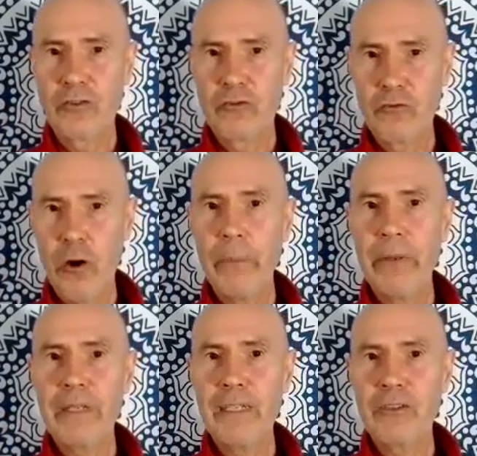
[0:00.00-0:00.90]

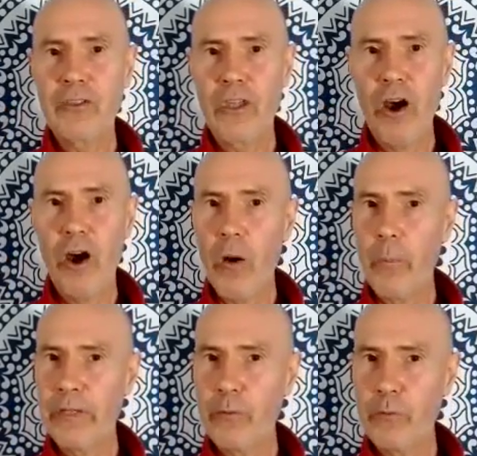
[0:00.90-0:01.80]
dropping into the heart,
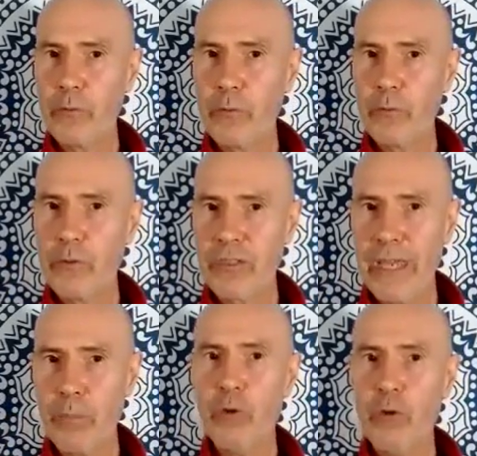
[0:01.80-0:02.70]
but it was staying
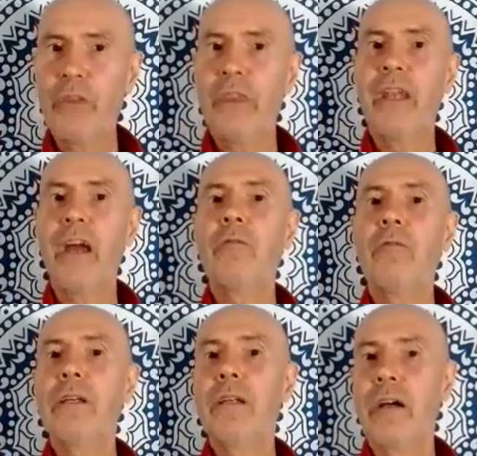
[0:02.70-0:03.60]
blue. And then I
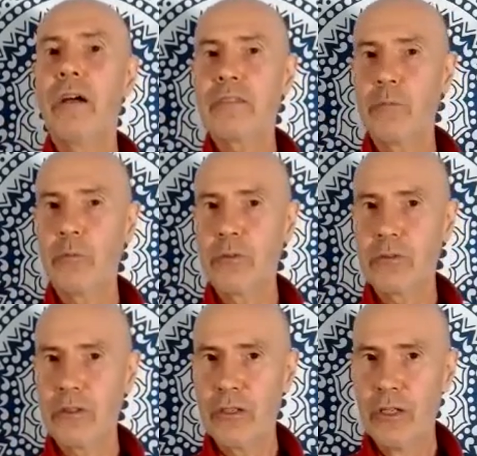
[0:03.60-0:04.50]
realized it was
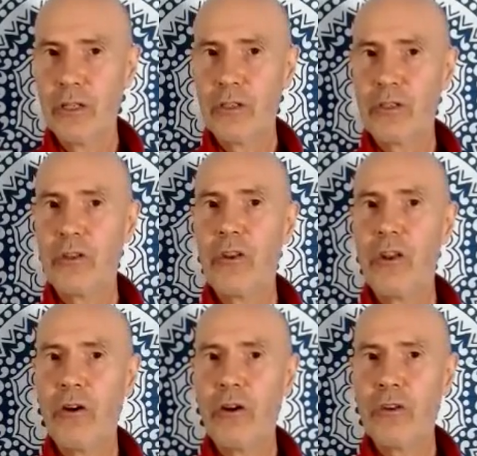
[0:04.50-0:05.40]
the
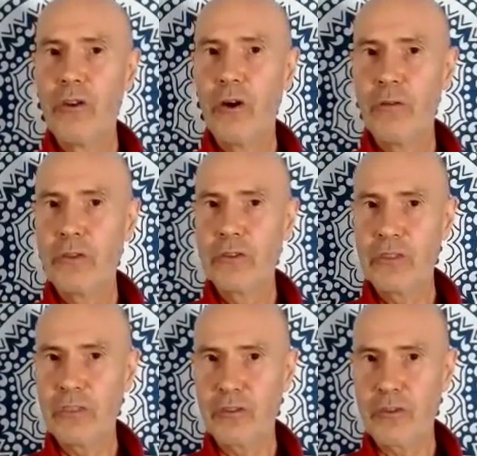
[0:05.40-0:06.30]
ner nervous
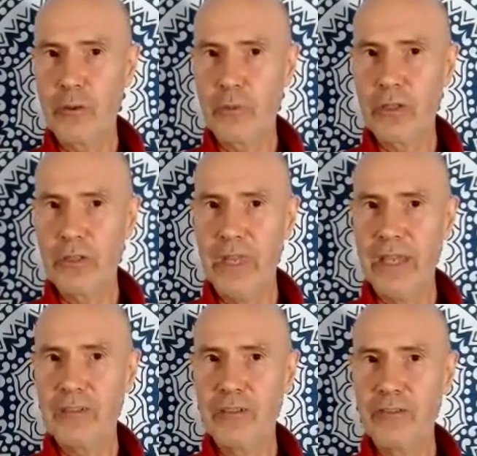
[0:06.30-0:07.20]
system
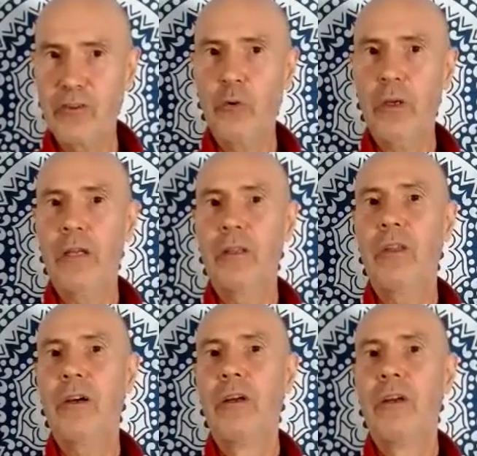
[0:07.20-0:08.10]
connected to it and the